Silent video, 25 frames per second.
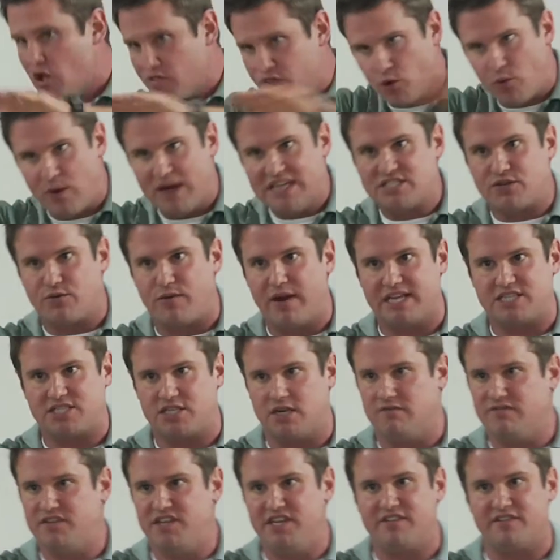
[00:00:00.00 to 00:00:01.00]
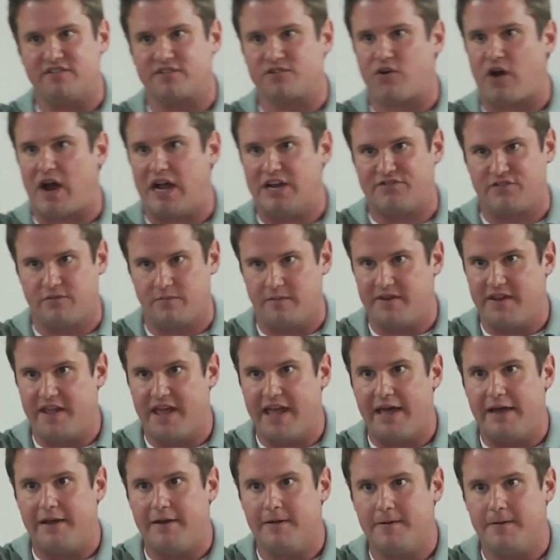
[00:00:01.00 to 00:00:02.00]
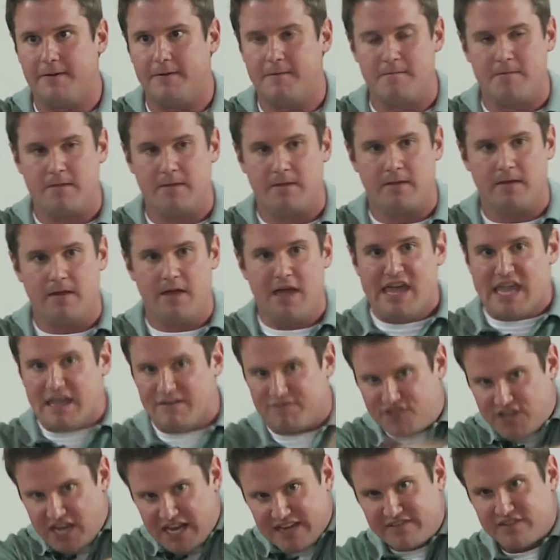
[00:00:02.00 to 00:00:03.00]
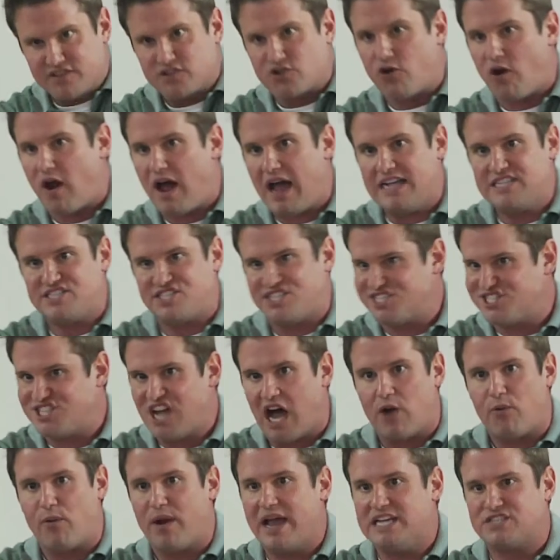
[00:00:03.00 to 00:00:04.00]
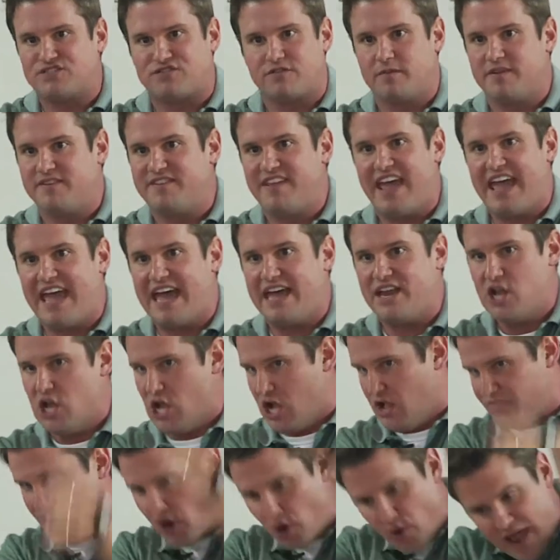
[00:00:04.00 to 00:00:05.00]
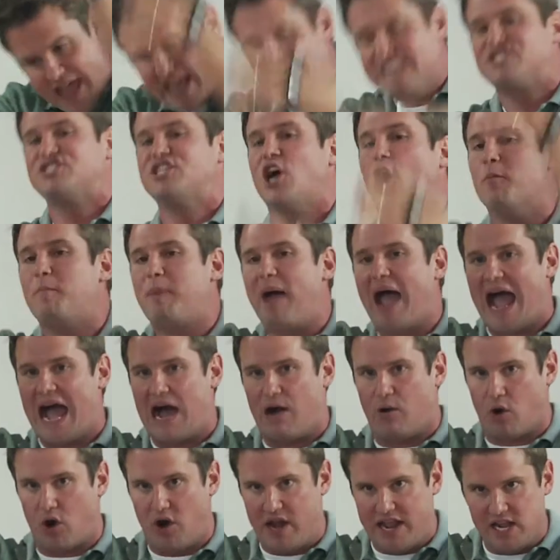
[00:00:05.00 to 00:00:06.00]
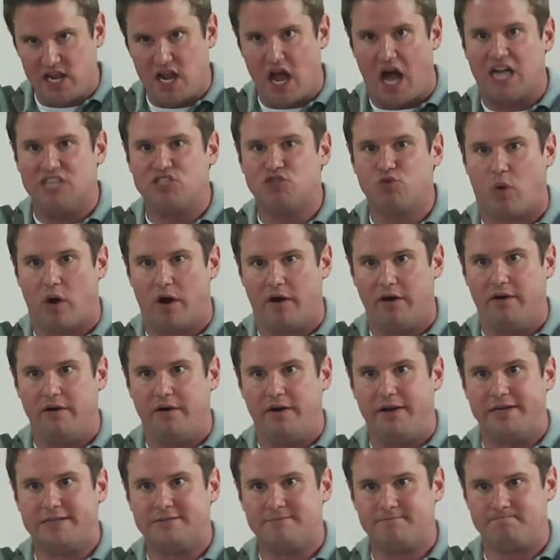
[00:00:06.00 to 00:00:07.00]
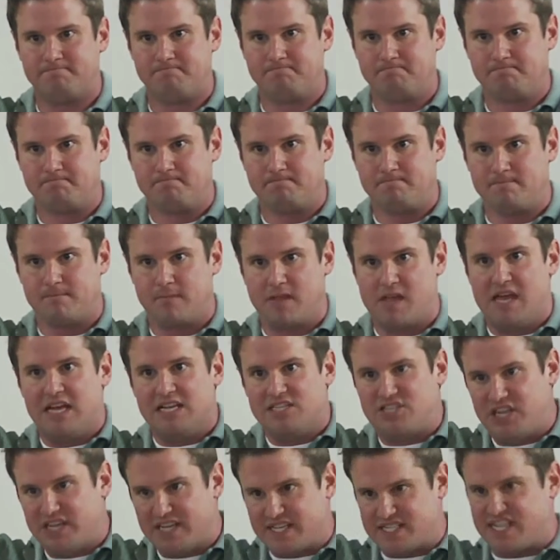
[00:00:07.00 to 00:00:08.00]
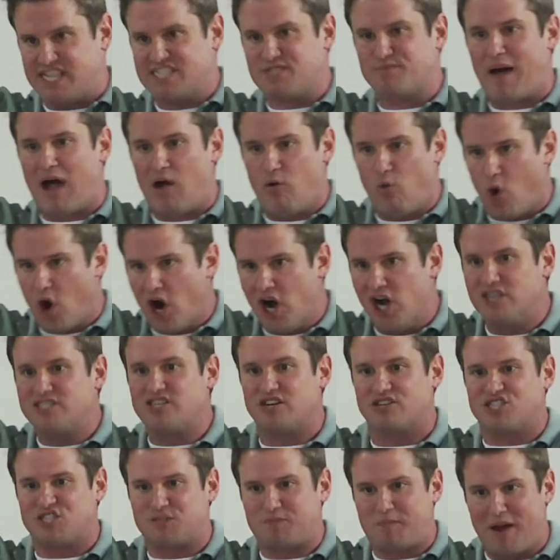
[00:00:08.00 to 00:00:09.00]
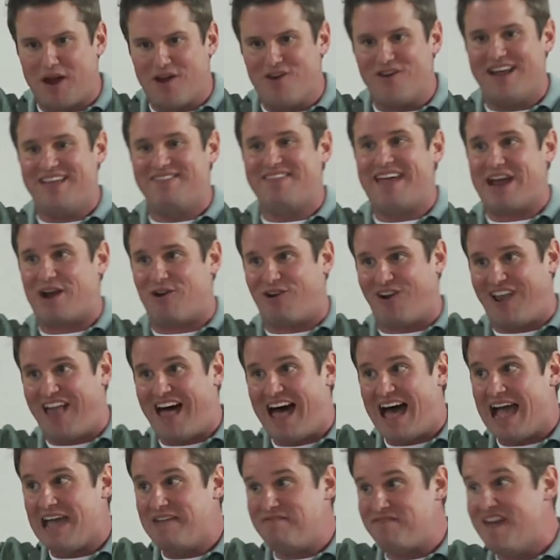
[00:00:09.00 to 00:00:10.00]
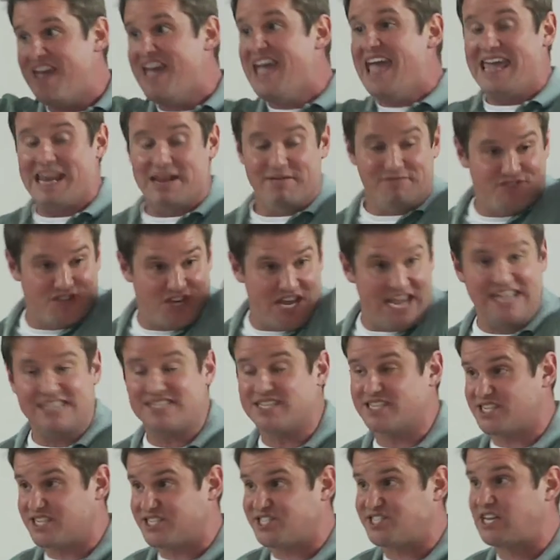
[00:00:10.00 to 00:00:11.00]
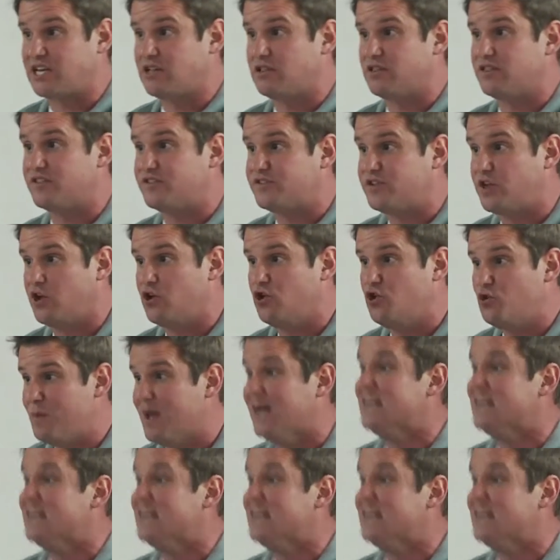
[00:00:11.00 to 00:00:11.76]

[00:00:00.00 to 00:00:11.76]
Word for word: the resurrection of Jesus Christ from the dead. If Jesus Christ is not raised from the dead, there is no power in God's word. Jesus says, My words are spirit and they are life. And if Jesus is still in the tomb,